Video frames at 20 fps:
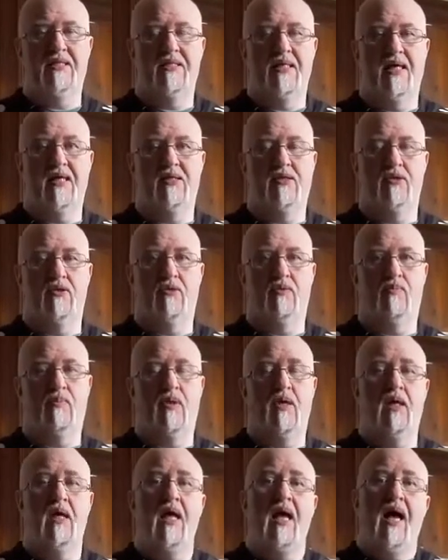setup.
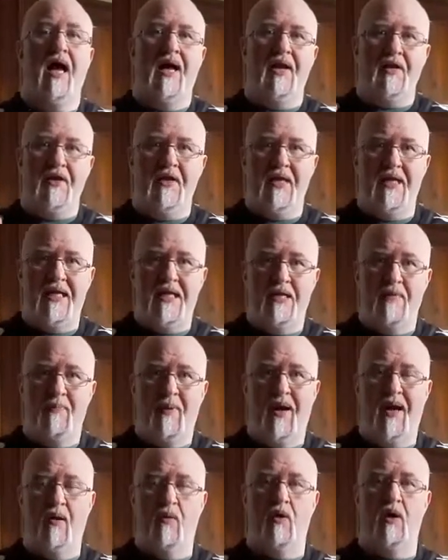I need
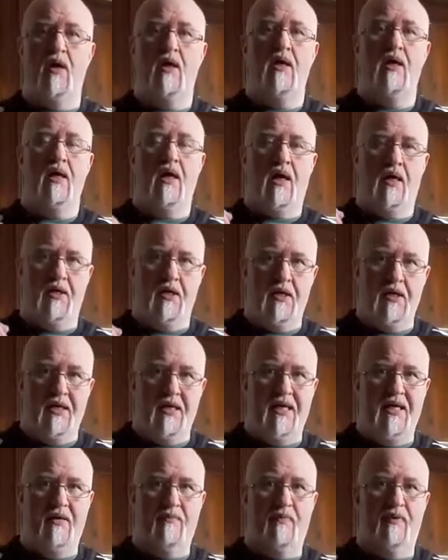power and I
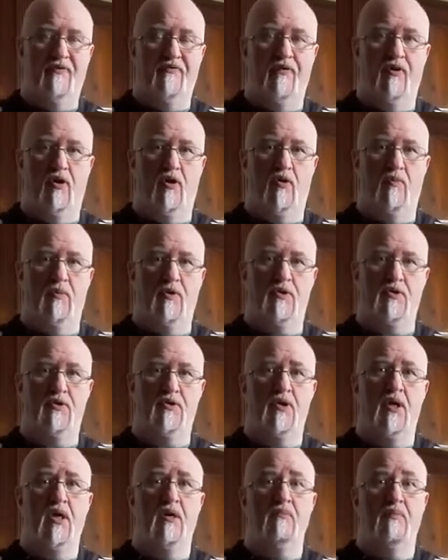need
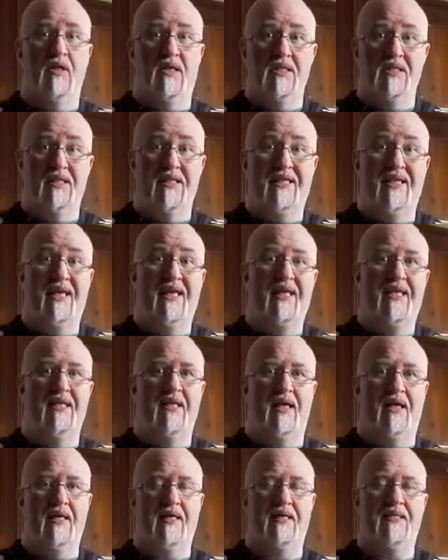performance because the key
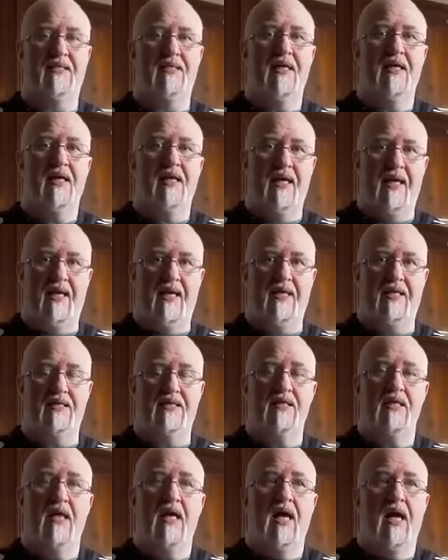light
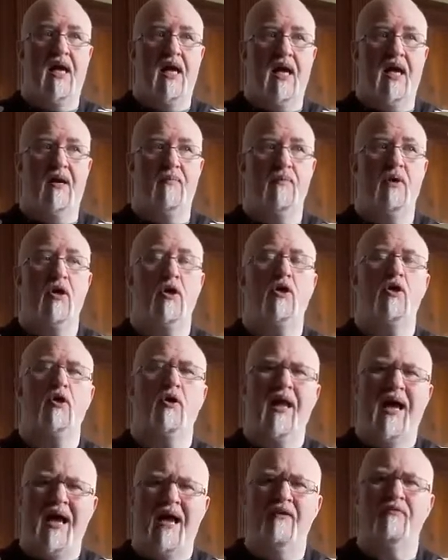is going
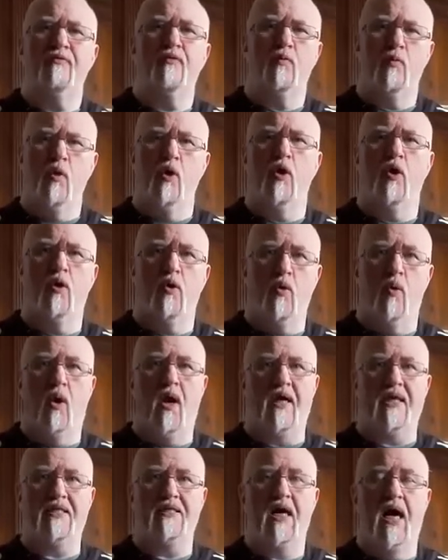to have to work
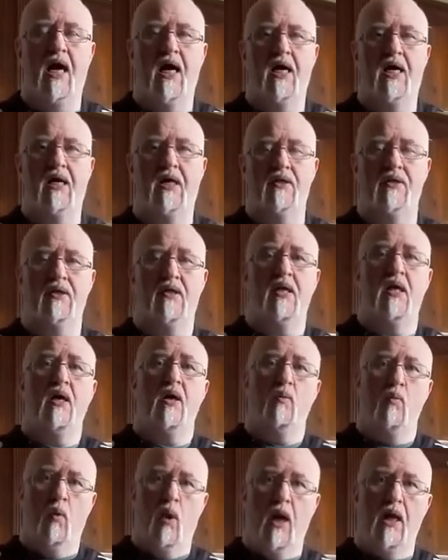quite hard.
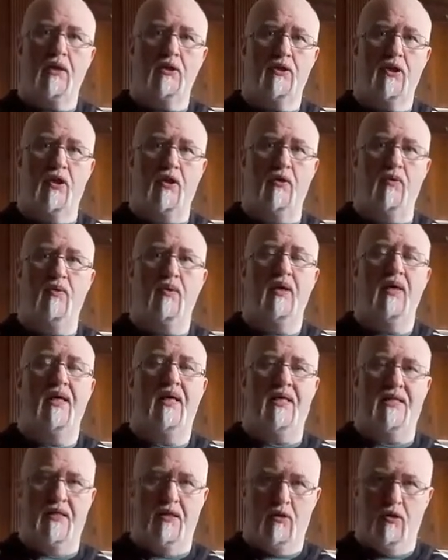What I'll do
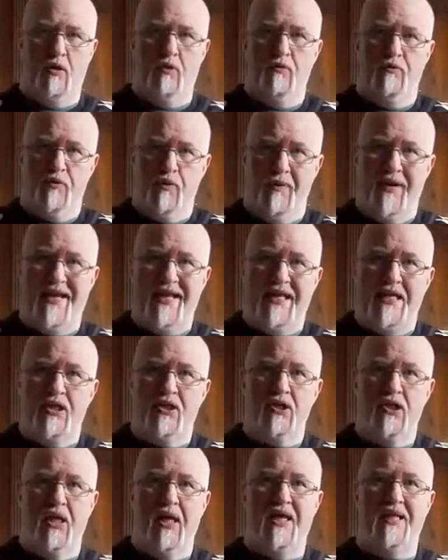is I'll go through
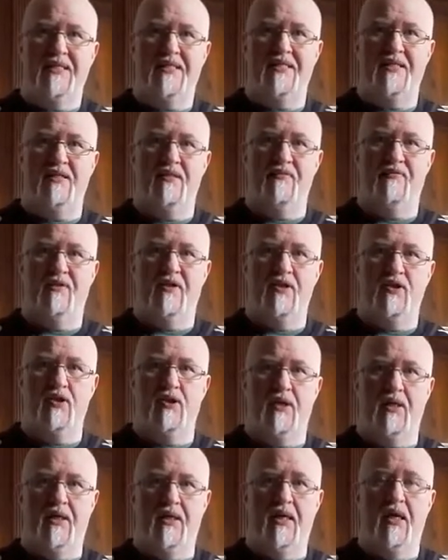each light
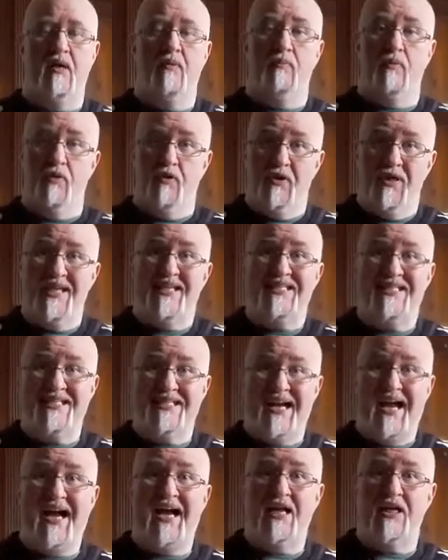individually, but this is
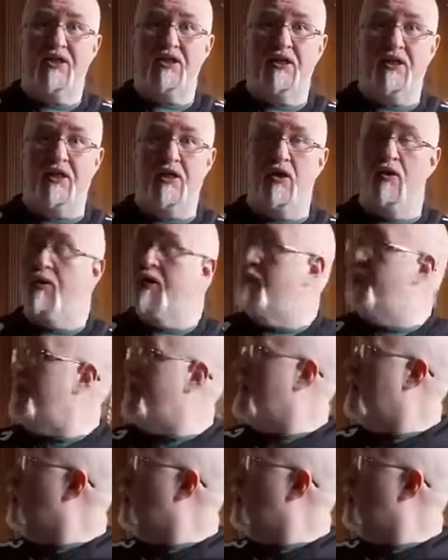actually going to be